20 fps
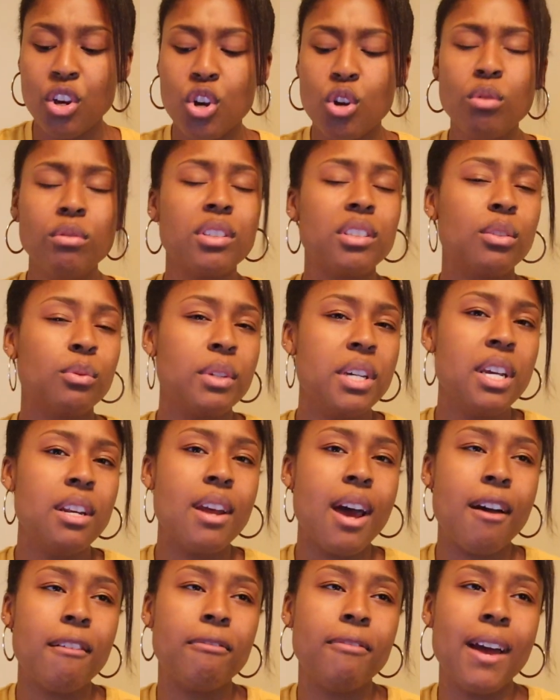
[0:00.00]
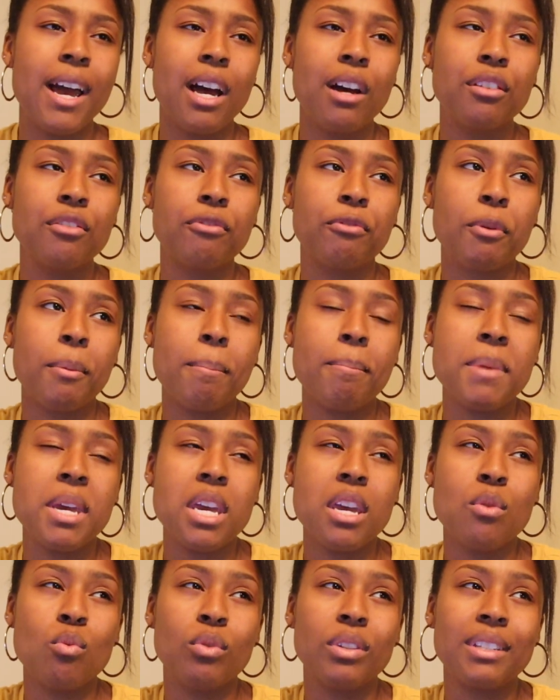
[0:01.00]
Hootsuite, I found for
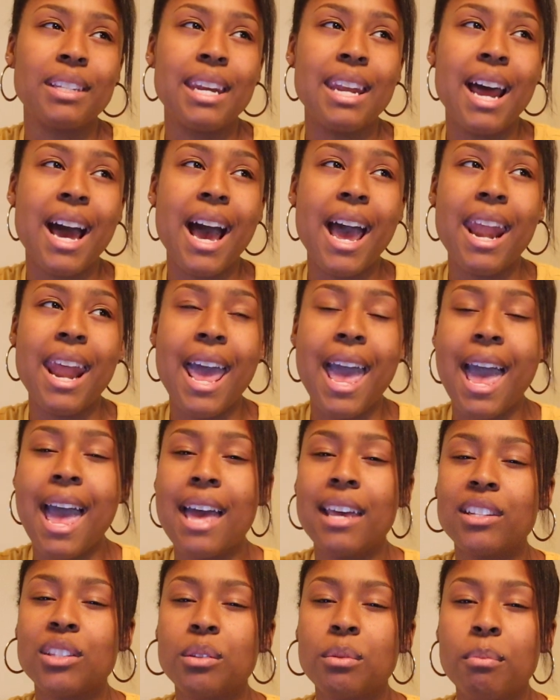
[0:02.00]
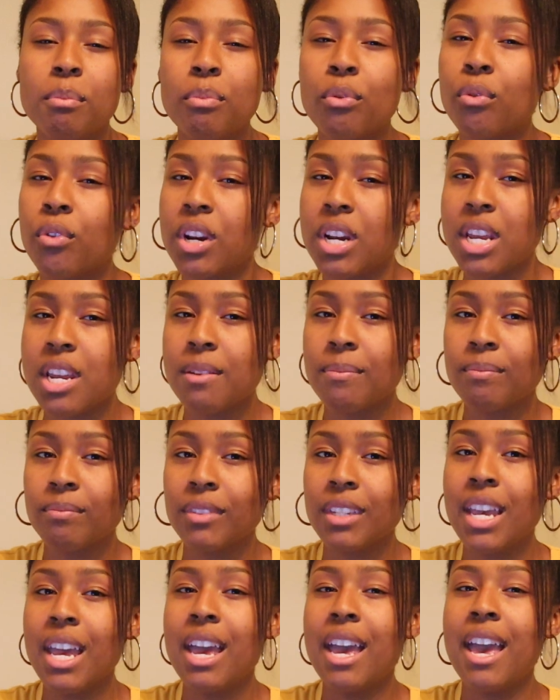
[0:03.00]
me, was not as pretty.
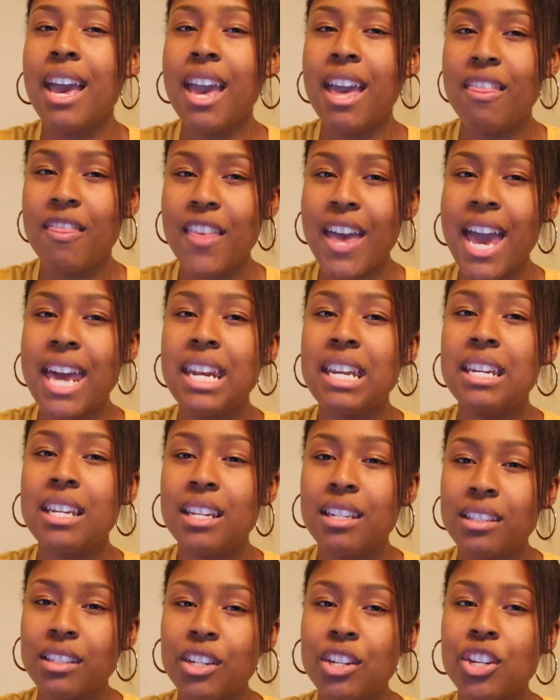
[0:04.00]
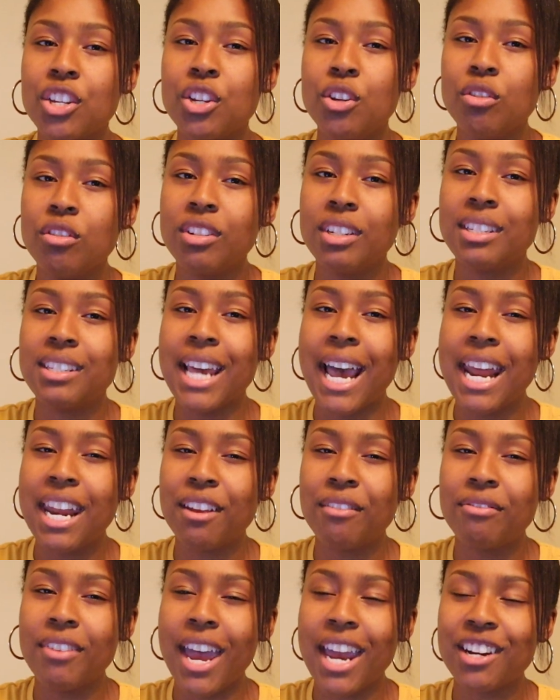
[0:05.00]
And that is a huge
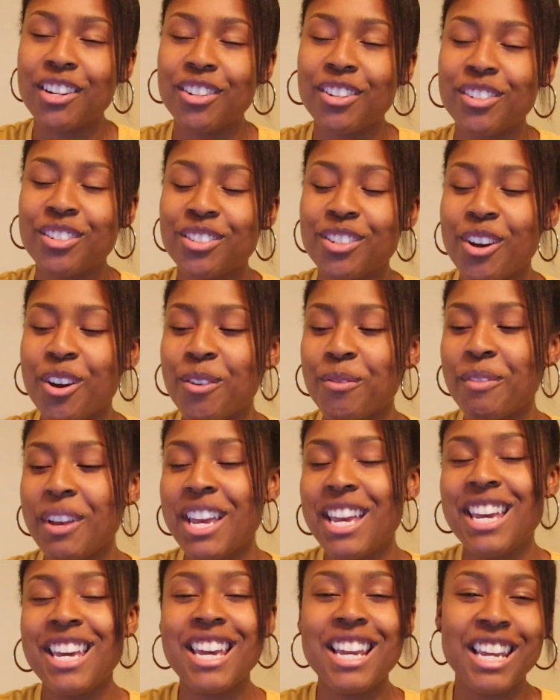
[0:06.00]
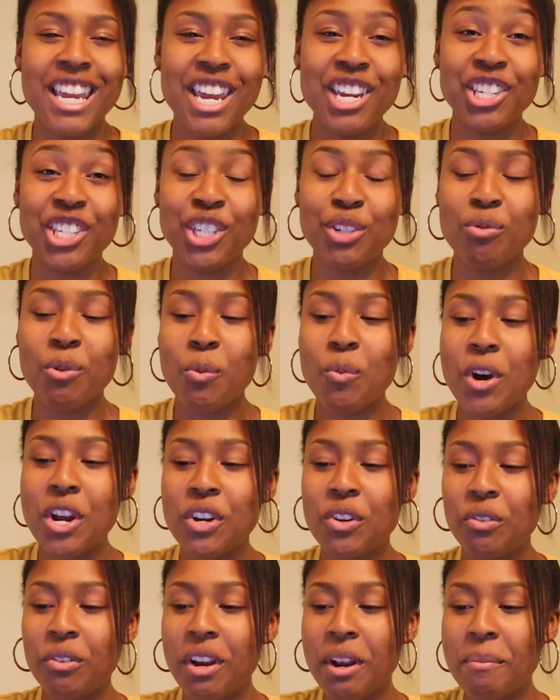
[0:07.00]
deciding factor. So in case you were
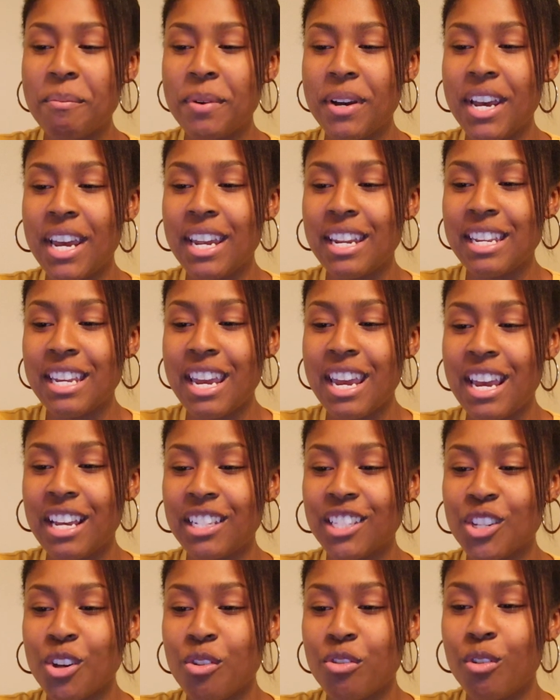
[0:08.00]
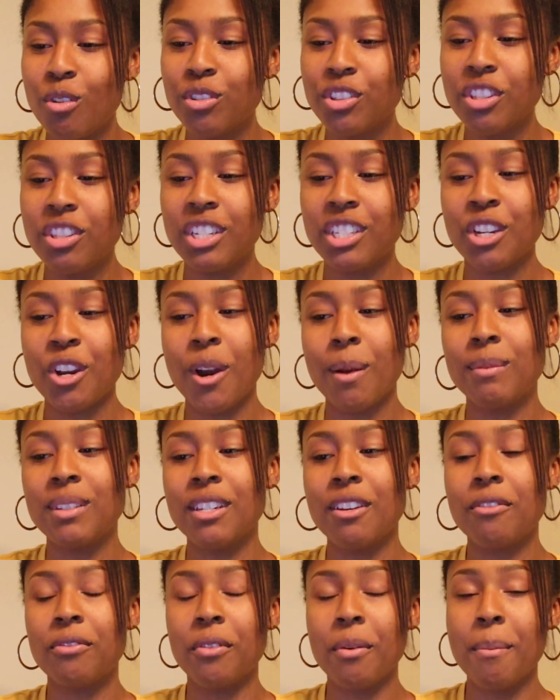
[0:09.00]
wondering, but yeah, so those are the terms
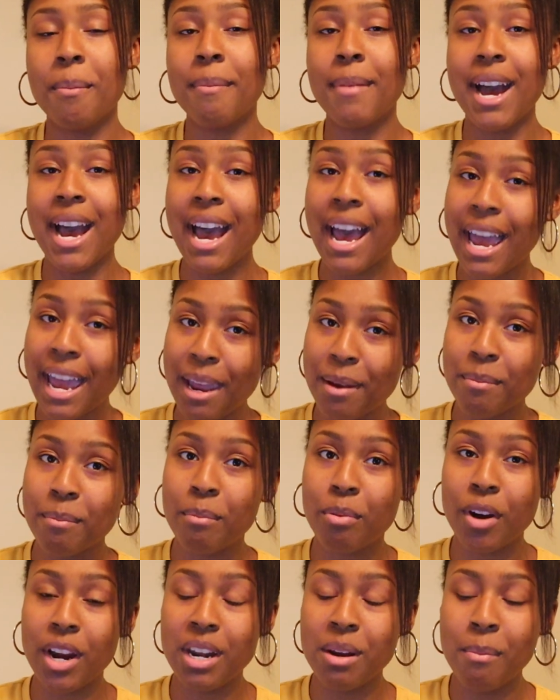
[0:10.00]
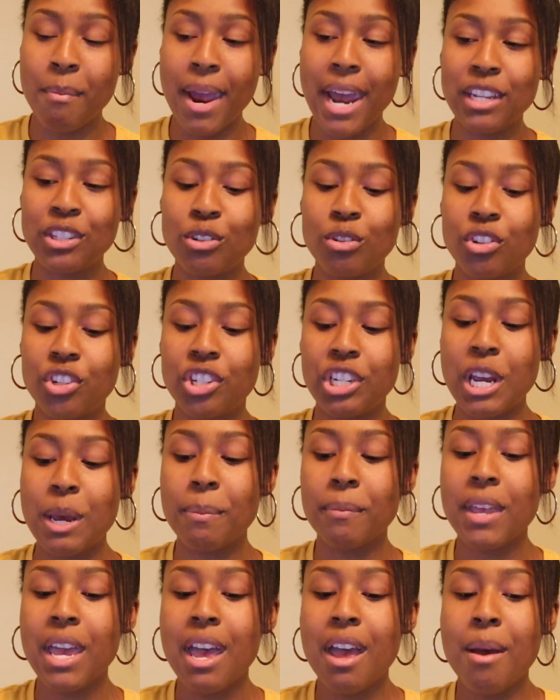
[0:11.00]
of my brand
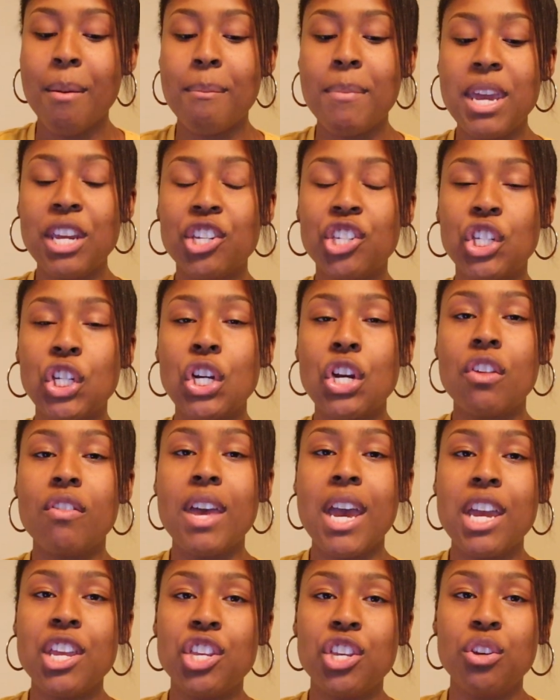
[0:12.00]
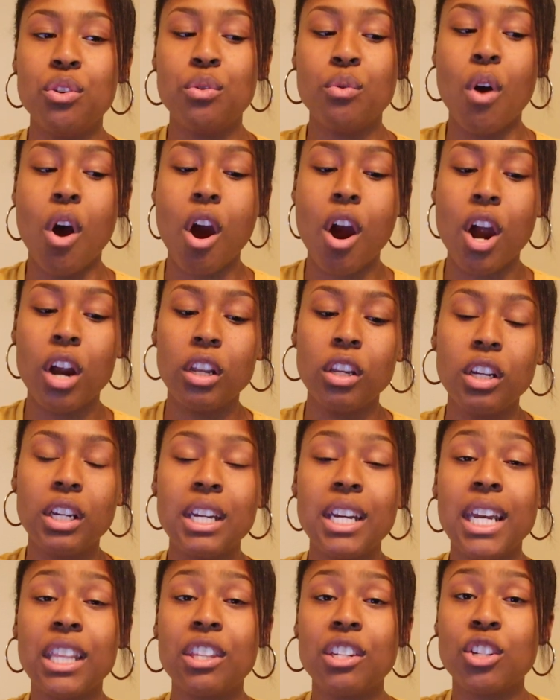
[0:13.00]
ambassadorship. Make sure that you are
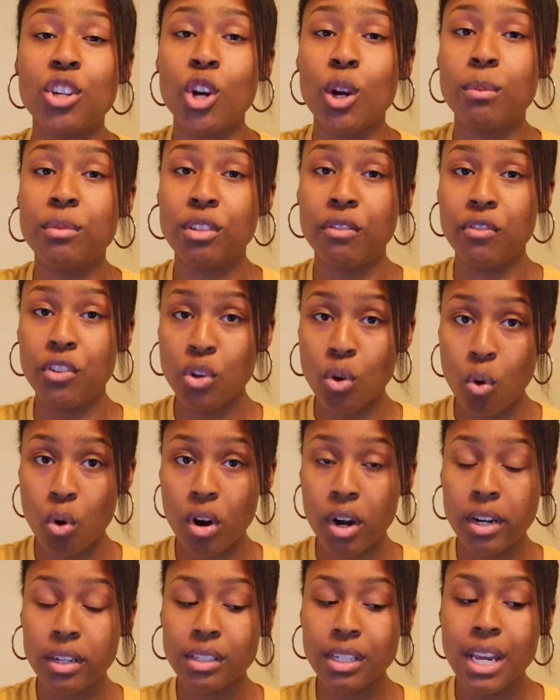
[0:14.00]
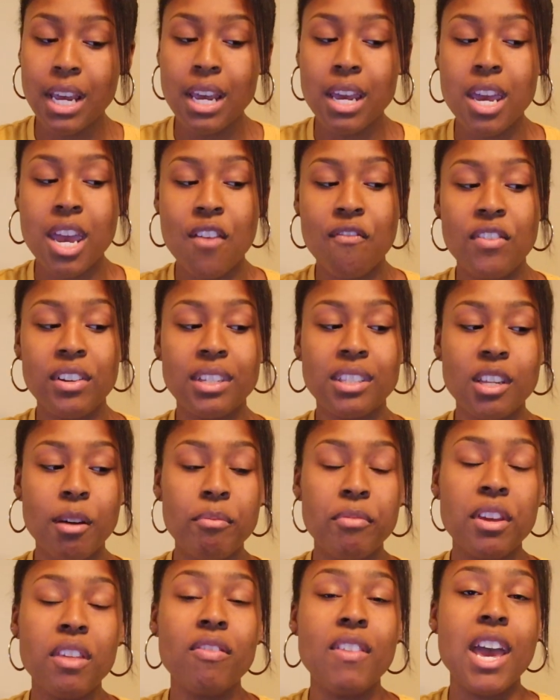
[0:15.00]
looking at the terms of yours. If it's
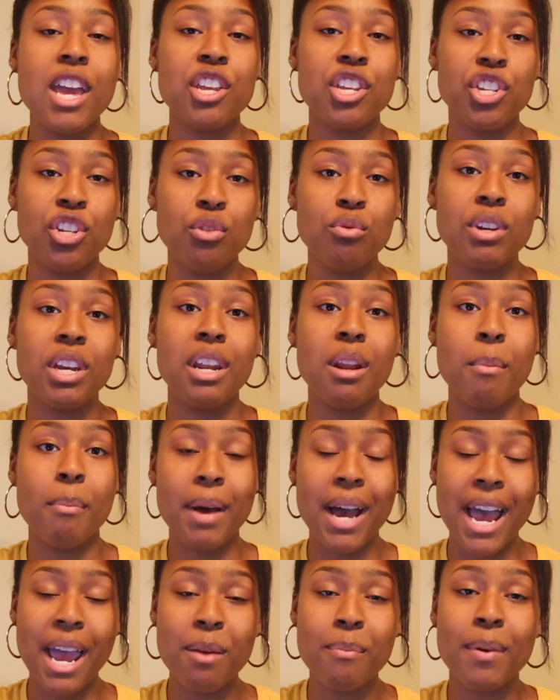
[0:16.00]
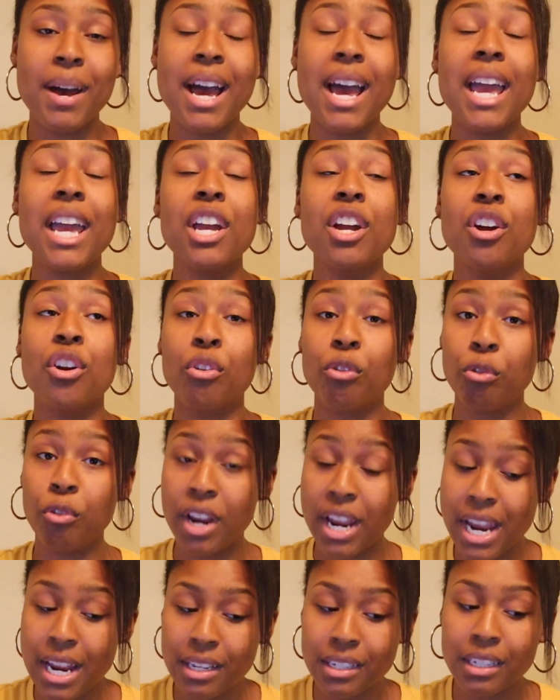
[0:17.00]
something that you can abide by,
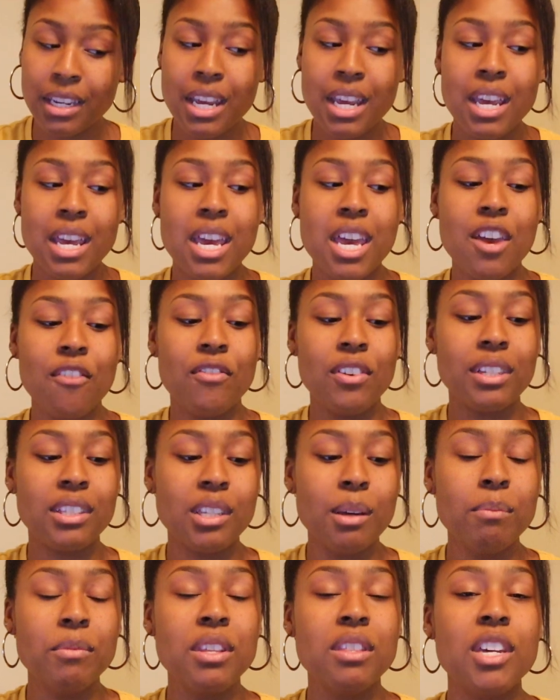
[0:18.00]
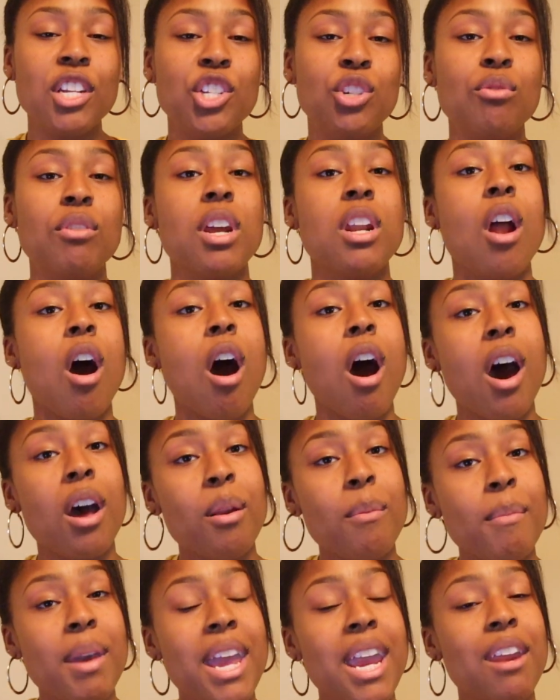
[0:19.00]
great. If it's something that you can
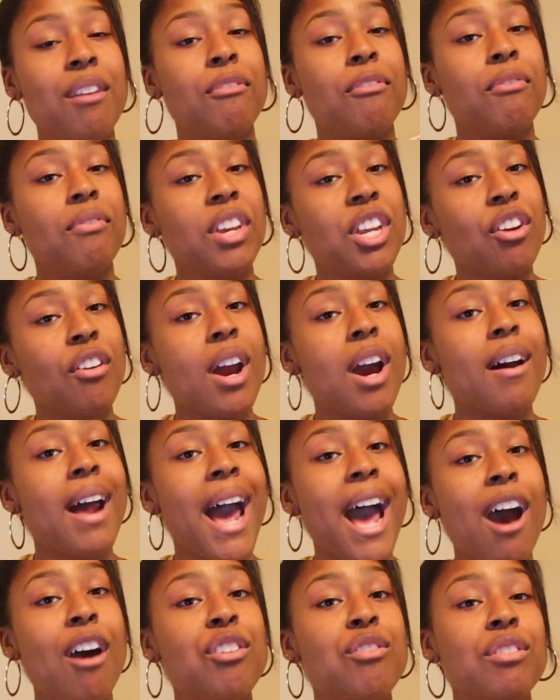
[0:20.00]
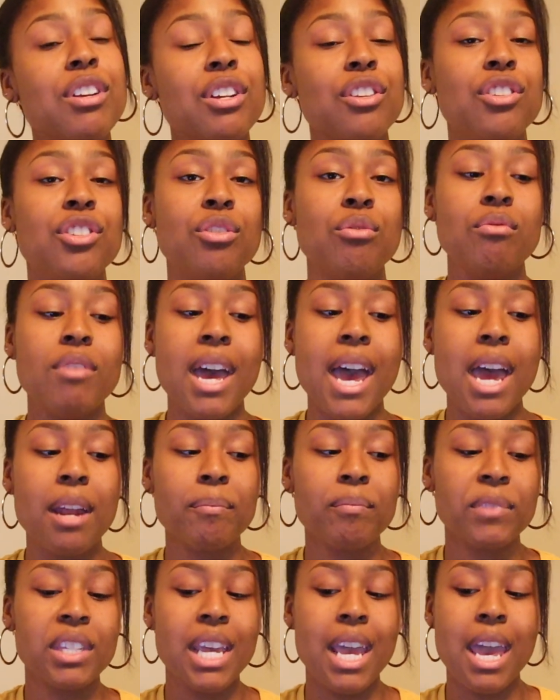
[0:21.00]
automate, figure out how you can do
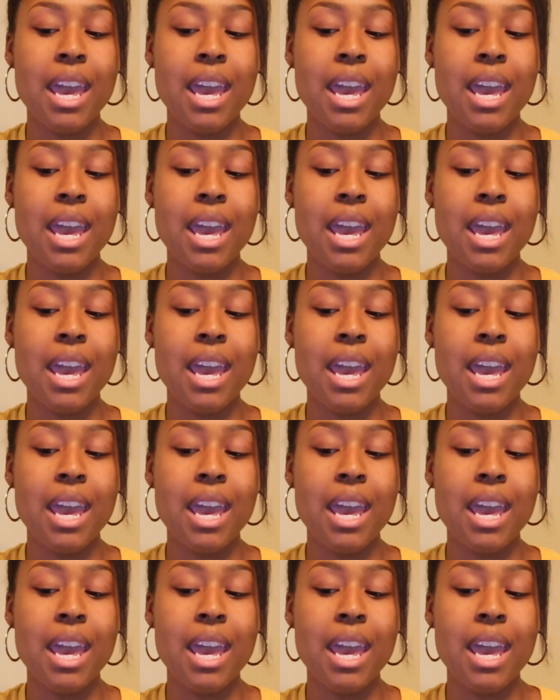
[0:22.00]
that.